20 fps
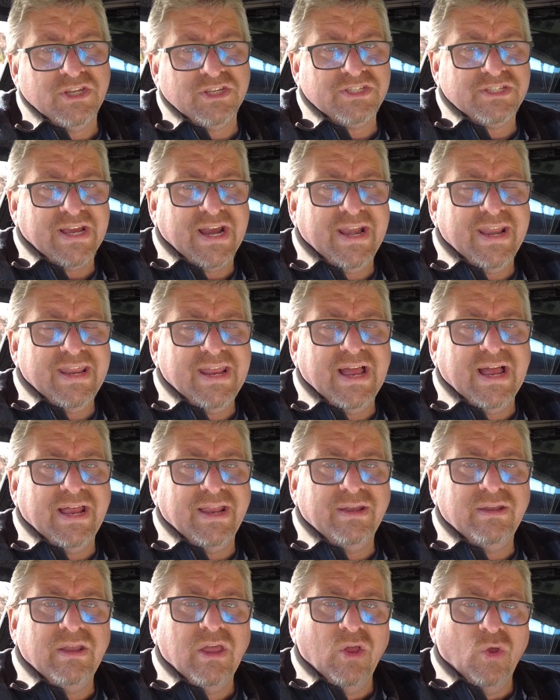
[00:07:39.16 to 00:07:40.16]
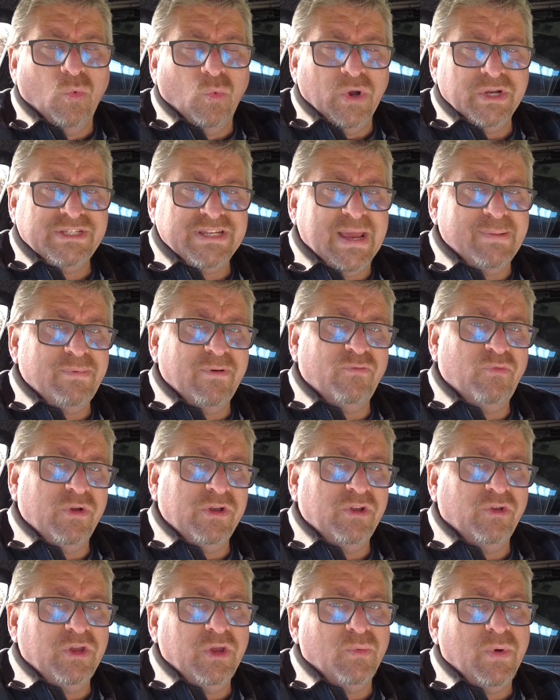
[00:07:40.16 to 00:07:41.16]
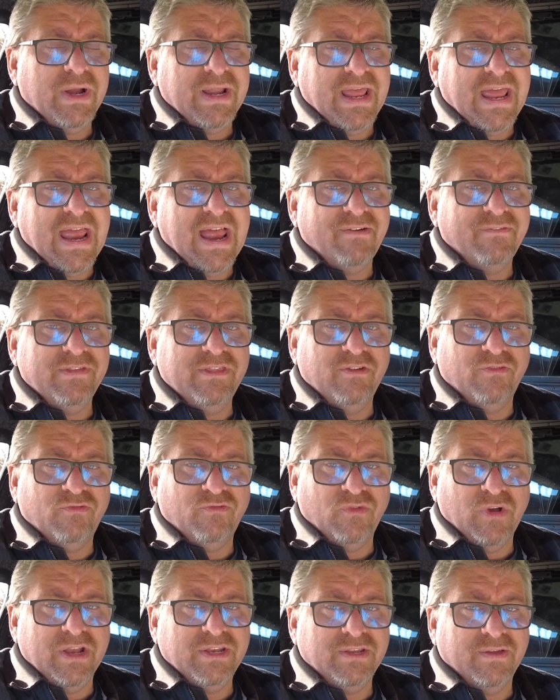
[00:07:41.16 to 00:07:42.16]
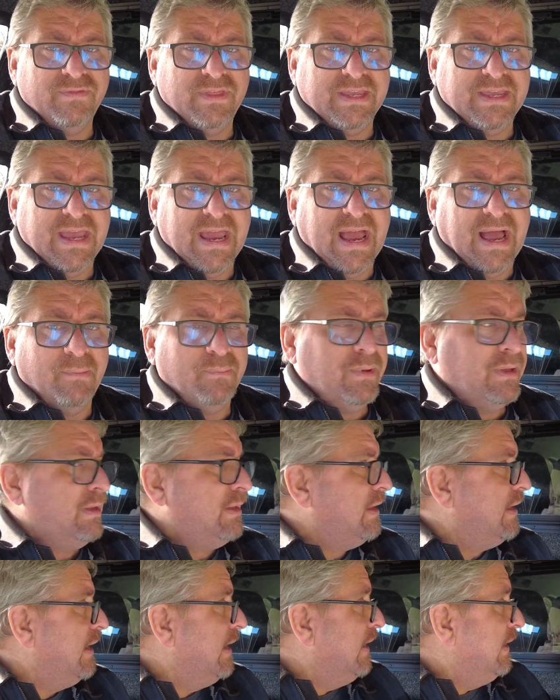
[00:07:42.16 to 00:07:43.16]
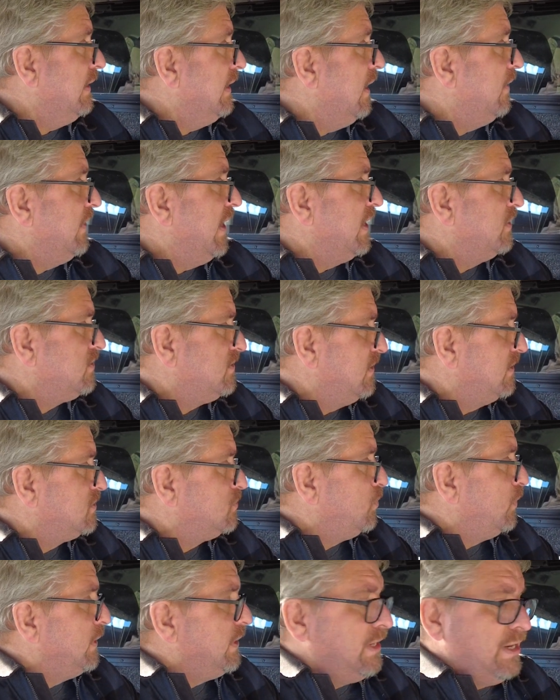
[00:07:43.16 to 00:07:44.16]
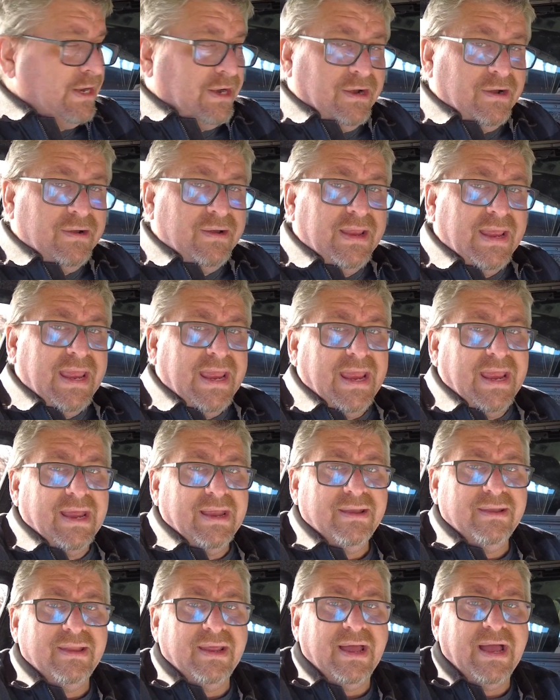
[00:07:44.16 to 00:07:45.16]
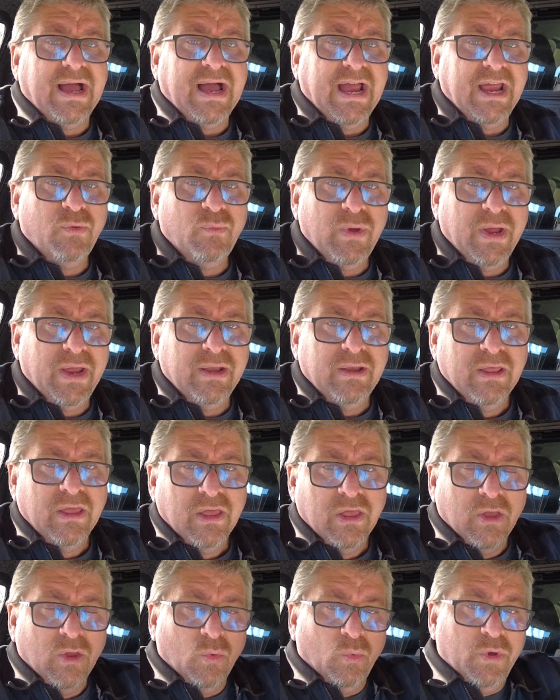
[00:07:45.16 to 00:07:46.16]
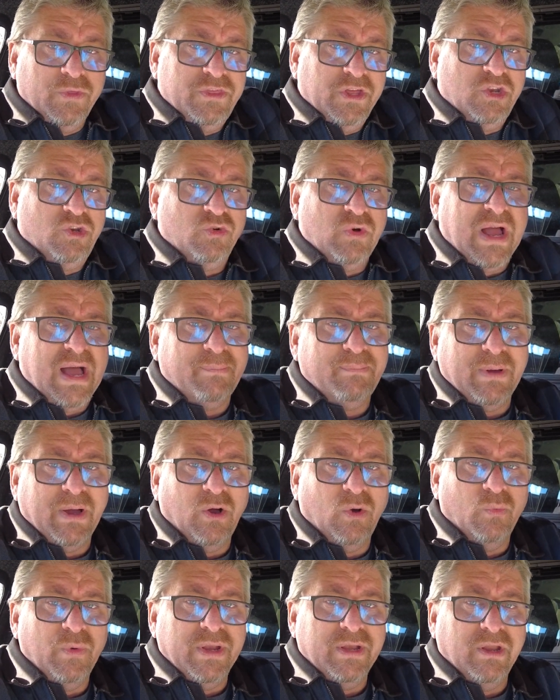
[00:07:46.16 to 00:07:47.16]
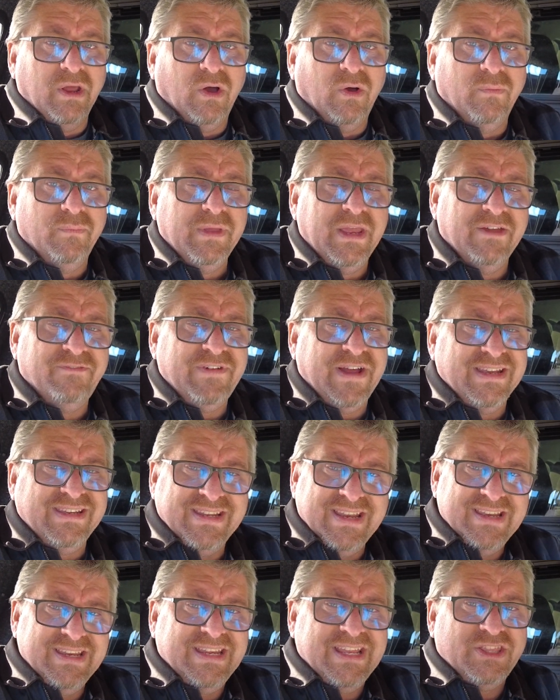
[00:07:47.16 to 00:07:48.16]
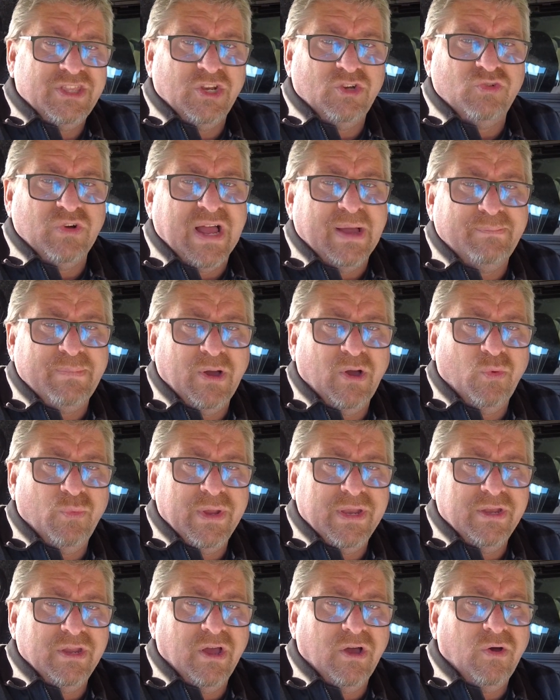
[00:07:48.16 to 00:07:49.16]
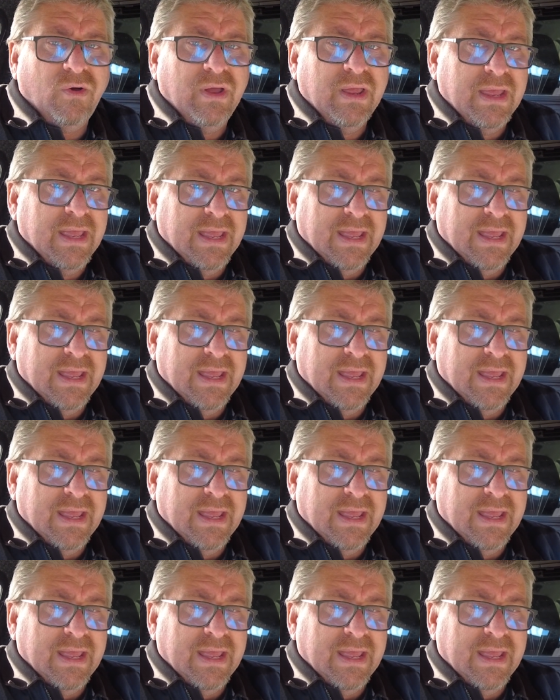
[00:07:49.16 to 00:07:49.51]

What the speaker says: deciding on what type of window you want to have in the front of the cap. Now that's this one here, and I went with a dropout window. If I didn't get the dropout window,